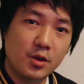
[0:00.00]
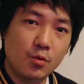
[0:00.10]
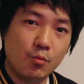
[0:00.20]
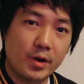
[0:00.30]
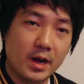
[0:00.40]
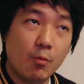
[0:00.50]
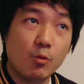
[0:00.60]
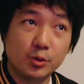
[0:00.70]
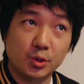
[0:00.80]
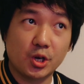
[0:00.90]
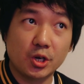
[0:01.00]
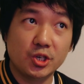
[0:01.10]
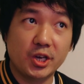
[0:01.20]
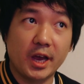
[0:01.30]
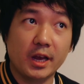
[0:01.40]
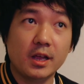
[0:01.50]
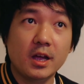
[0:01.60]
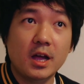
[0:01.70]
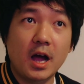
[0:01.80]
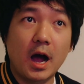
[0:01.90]
When I want to conjugate,
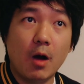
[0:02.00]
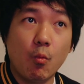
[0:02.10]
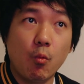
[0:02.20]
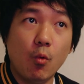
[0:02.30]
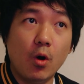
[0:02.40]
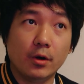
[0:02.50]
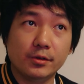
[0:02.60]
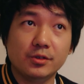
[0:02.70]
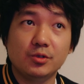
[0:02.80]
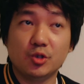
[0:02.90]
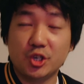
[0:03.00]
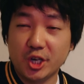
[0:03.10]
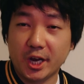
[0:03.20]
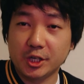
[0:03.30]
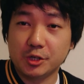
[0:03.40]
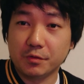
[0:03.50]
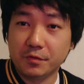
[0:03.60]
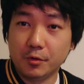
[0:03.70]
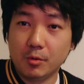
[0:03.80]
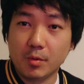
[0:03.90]
I want to change the
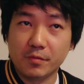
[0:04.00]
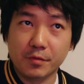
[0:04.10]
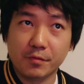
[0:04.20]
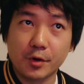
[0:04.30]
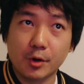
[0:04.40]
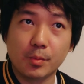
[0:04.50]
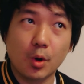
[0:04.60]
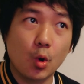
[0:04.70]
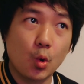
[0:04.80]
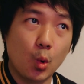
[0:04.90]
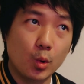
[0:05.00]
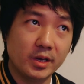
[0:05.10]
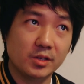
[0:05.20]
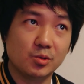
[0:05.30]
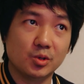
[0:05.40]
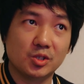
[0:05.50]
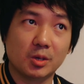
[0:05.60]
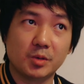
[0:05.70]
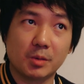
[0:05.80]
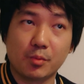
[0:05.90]
form of the verb according to the
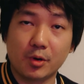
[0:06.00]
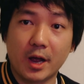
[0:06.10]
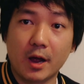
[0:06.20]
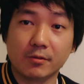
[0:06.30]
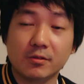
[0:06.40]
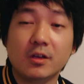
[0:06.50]
subject pronoun